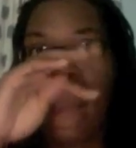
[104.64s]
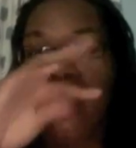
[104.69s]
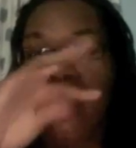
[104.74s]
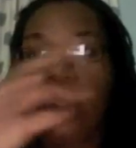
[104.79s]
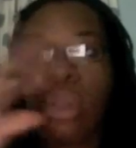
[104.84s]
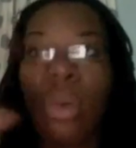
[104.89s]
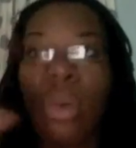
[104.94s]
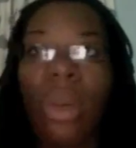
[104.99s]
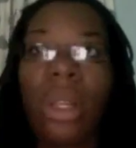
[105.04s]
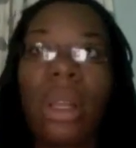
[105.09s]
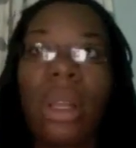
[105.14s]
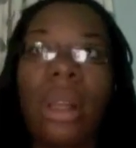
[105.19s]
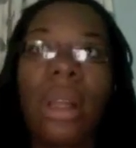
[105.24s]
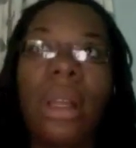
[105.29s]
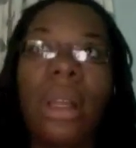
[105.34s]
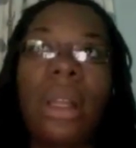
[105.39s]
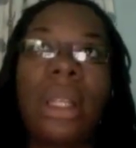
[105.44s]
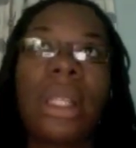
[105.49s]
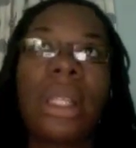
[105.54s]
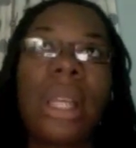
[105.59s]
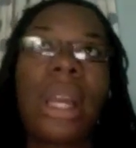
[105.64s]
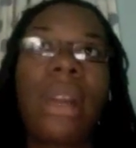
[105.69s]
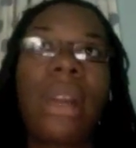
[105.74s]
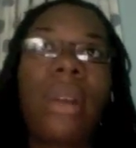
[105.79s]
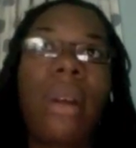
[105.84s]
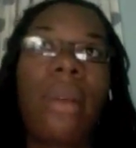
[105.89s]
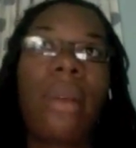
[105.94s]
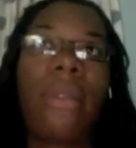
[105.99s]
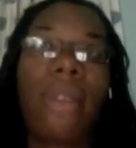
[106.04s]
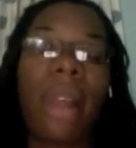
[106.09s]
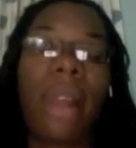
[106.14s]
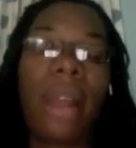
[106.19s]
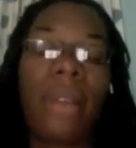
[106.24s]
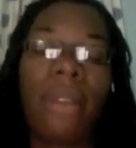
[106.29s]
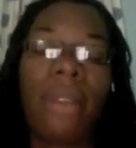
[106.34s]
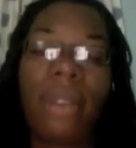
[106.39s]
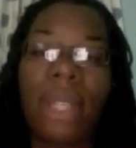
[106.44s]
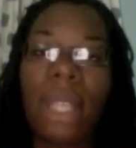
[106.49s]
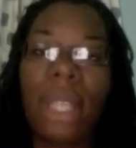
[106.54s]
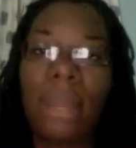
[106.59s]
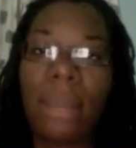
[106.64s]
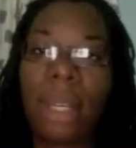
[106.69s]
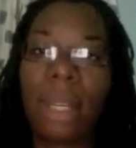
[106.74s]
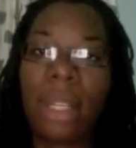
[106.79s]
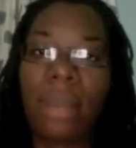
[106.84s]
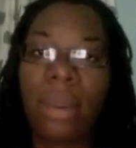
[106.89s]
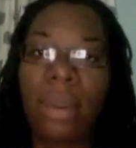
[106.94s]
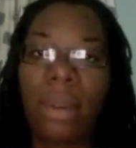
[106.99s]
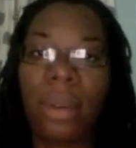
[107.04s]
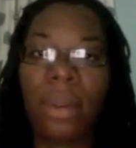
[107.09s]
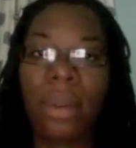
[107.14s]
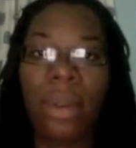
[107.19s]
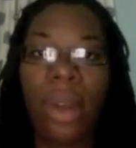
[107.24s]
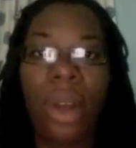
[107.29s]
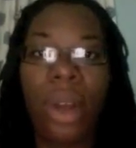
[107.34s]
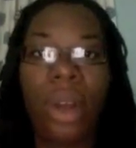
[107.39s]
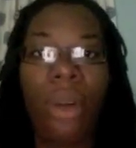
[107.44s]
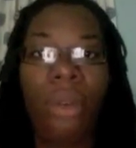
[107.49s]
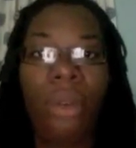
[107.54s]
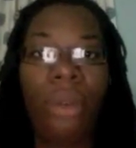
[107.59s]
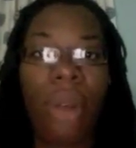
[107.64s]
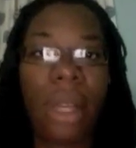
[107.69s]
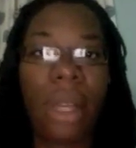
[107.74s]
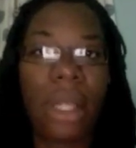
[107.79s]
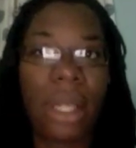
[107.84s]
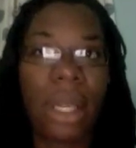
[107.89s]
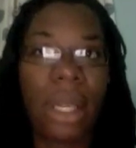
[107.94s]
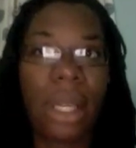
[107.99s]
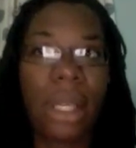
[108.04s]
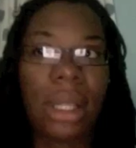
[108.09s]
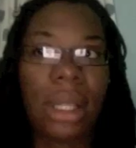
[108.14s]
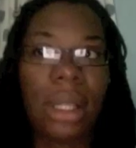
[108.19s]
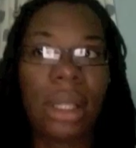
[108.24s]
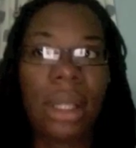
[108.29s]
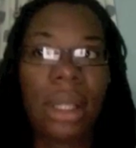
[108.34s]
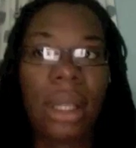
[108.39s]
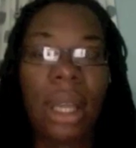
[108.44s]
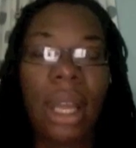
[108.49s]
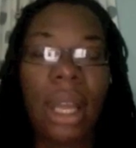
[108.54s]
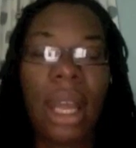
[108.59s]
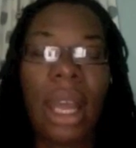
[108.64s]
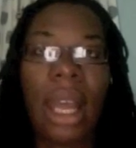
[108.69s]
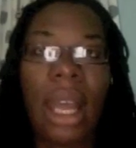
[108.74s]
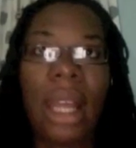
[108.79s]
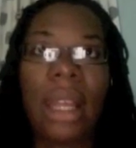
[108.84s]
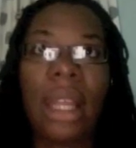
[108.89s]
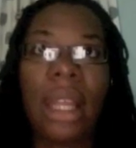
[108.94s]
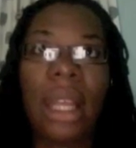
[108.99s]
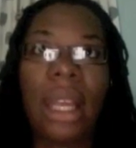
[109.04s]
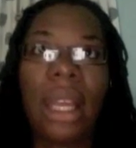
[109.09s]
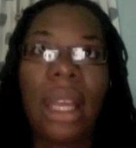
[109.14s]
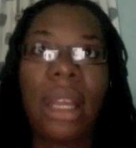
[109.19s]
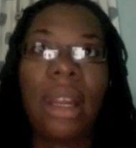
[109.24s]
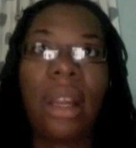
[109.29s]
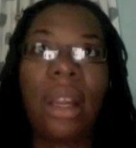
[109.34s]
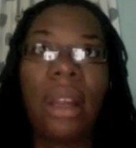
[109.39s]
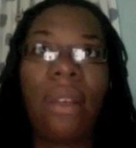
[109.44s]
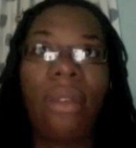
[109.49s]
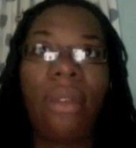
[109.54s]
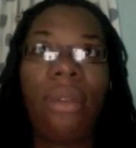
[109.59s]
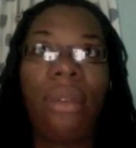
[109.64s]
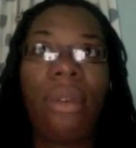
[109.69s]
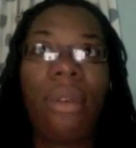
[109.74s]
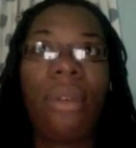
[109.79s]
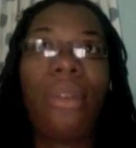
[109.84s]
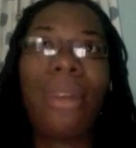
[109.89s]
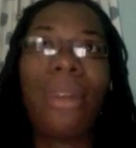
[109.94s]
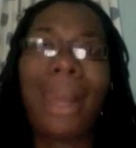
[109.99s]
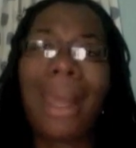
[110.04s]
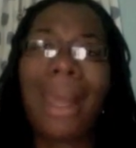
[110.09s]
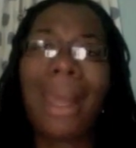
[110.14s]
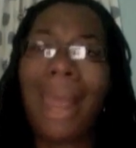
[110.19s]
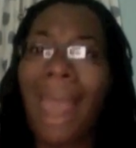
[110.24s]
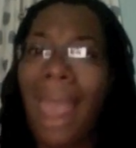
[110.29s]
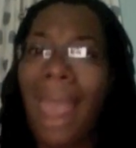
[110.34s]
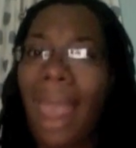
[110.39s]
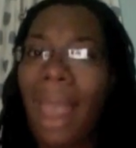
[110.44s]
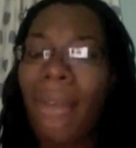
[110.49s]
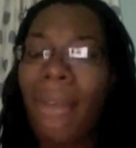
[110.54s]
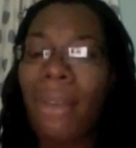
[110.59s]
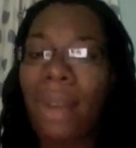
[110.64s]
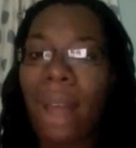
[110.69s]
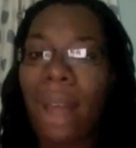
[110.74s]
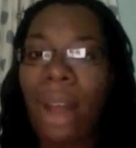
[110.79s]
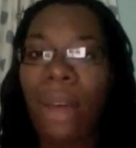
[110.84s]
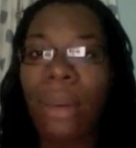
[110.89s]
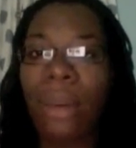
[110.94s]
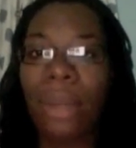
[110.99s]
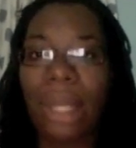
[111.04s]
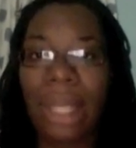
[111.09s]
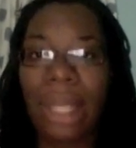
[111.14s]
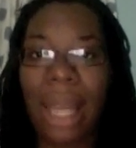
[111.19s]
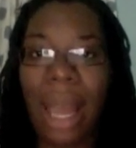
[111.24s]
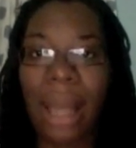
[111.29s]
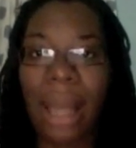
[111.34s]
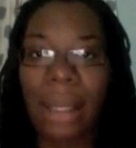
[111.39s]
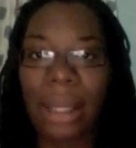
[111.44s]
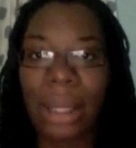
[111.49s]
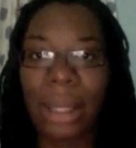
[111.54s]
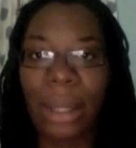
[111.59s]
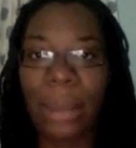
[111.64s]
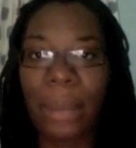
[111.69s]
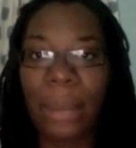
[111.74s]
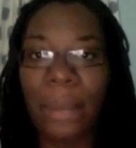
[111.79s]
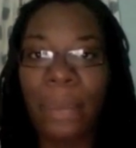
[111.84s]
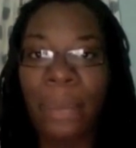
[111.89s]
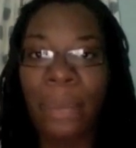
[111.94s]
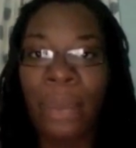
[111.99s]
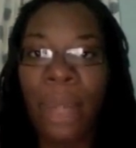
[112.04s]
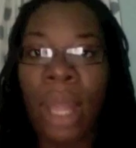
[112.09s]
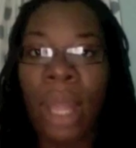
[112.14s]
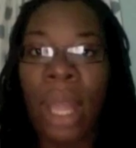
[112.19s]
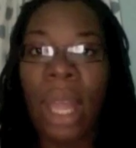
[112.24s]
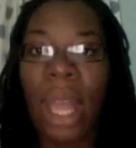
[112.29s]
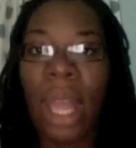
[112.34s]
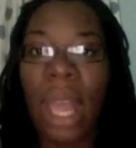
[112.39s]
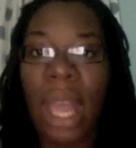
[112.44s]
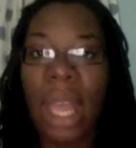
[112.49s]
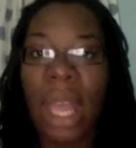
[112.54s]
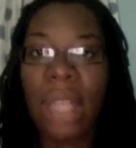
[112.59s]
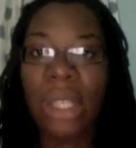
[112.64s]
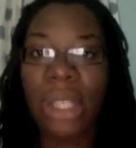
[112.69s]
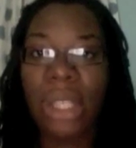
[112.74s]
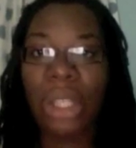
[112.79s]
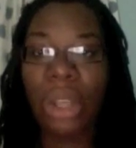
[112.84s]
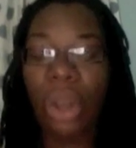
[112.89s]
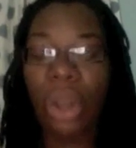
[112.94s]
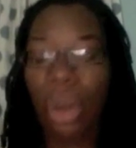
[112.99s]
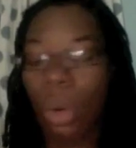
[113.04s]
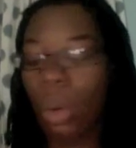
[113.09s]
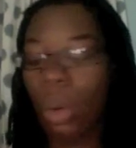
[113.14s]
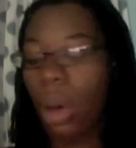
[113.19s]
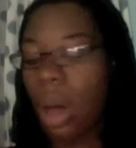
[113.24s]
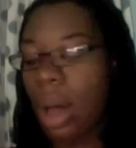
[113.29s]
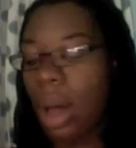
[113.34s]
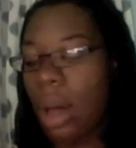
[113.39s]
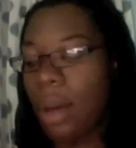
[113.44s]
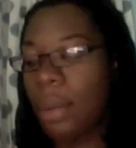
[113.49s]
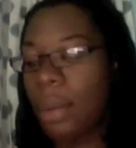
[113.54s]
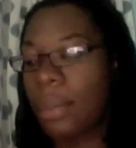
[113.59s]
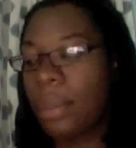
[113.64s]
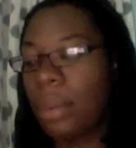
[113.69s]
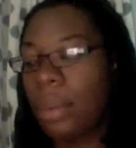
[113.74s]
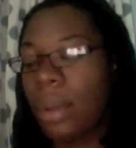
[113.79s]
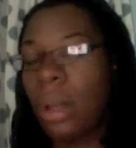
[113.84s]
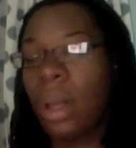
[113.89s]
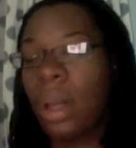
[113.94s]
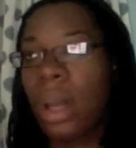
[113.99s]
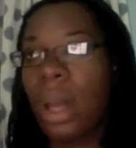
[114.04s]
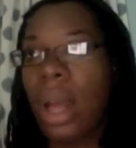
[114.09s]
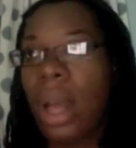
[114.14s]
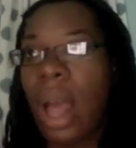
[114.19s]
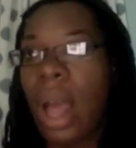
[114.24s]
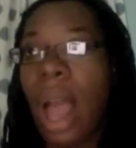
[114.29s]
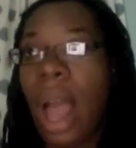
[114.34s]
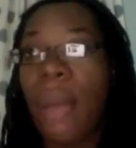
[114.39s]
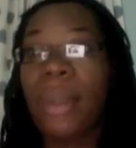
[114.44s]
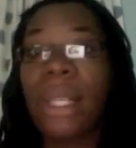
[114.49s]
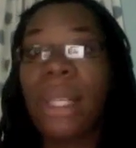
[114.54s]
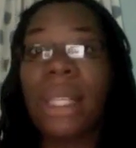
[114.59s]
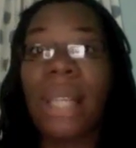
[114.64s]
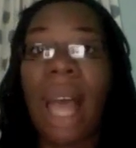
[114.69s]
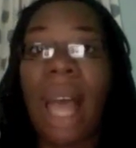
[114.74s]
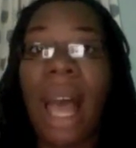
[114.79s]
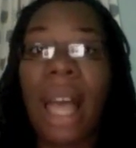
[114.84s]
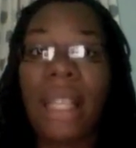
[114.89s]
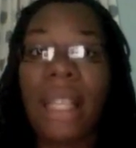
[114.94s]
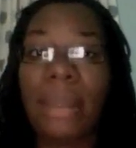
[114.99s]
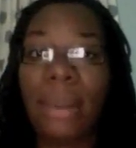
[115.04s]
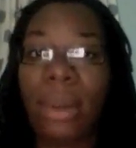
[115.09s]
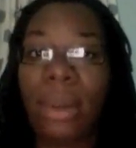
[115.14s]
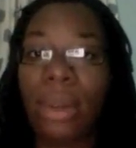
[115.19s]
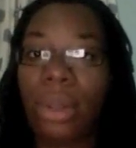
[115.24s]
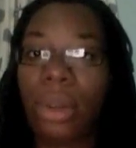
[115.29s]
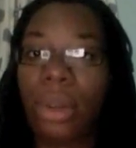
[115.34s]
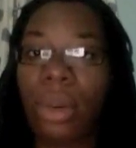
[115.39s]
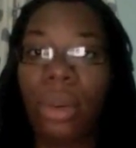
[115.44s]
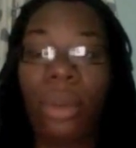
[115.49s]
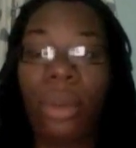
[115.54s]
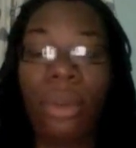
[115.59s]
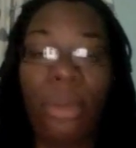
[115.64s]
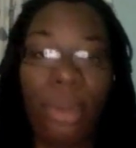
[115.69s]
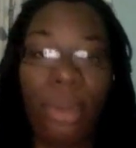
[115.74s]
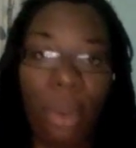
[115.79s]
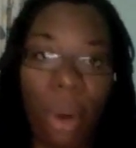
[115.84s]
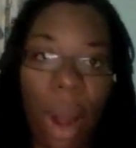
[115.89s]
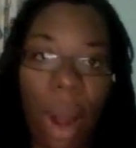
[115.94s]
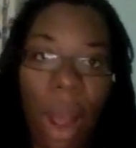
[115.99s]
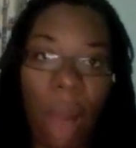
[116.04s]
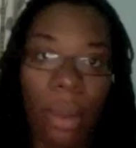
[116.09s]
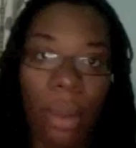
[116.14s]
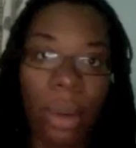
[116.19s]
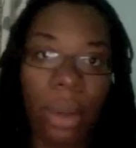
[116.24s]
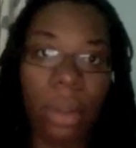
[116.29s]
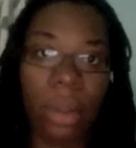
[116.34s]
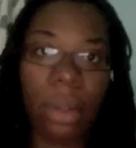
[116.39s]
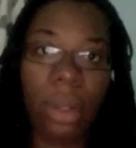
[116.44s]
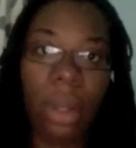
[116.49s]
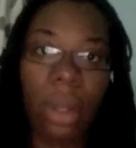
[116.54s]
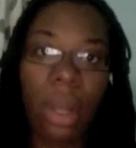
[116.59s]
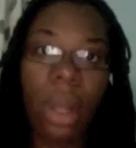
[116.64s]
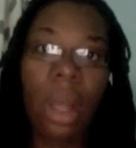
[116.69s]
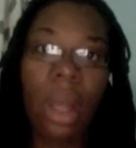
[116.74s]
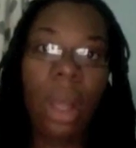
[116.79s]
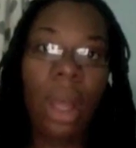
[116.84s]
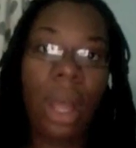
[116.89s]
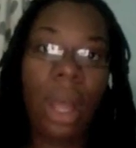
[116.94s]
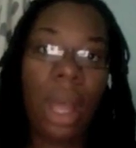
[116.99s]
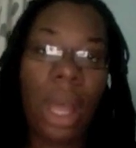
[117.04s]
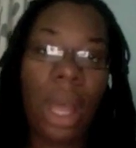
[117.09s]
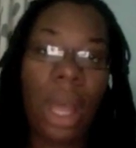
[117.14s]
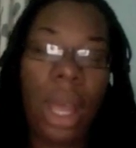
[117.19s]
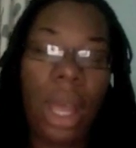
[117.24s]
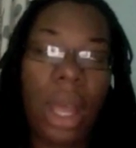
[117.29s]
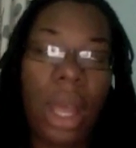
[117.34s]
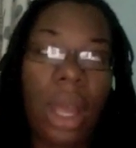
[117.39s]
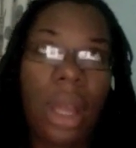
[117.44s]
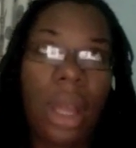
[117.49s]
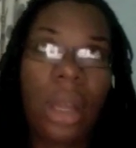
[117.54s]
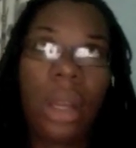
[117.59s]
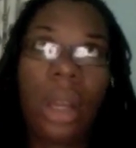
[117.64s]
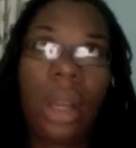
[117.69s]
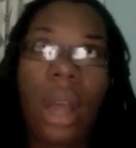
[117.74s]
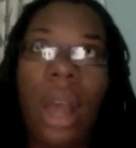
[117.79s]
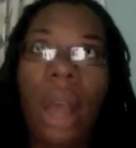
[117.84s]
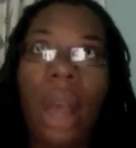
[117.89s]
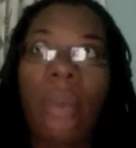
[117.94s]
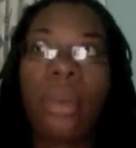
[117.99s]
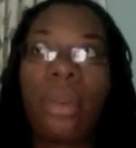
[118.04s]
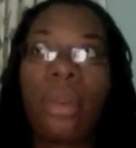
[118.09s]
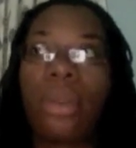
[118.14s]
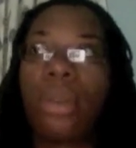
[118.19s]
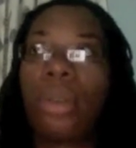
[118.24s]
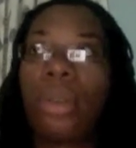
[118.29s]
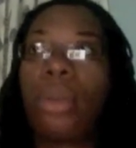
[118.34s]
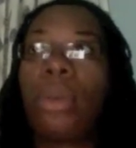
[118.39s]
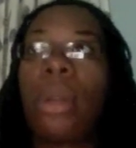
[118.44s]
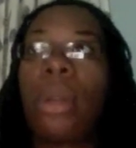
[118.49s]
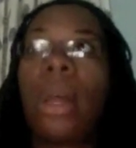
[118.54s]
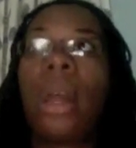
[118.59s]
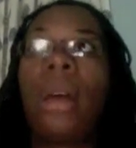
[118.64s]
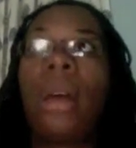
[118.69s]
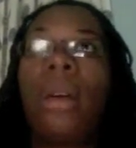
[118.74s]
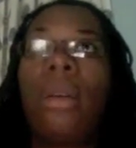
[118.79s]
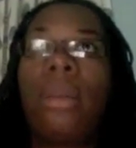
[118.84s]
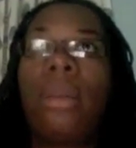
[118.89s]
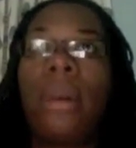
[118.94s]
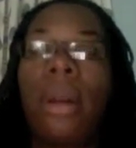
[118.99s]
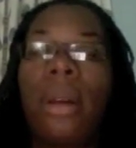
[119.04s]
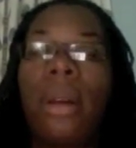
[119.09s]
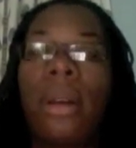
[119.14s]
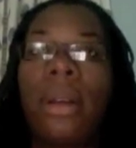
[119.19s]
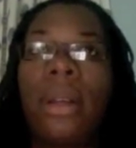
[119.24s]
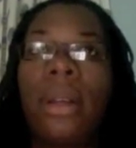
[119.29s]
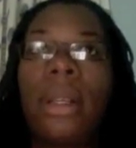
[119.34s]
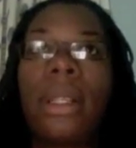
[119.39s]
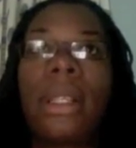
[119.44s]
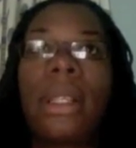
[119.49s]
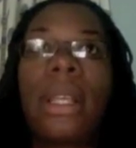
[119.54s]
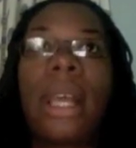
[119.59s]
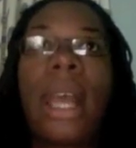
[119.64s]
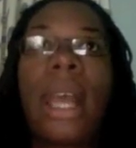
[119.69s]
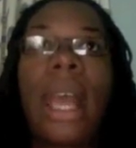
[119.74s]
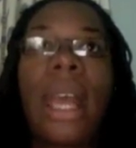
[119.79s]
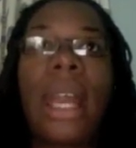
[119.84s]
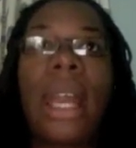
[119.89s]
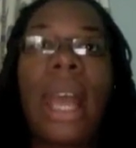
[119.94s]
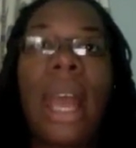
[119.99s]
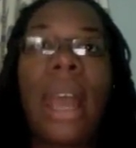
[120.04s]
on a sonogram for like 15 minutes with residents, and then for like a half an hour with the doctor. And so I was at the hospital a total of 4 hours. And I was so like, oh my goodness. And I